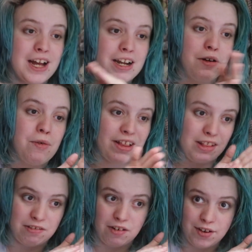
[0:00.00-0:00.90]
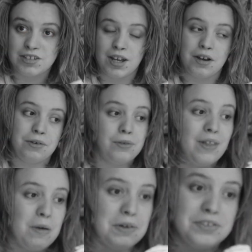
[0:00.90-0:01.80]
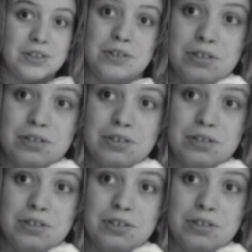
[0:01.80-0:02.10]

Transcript: and I went clot. So that wasn't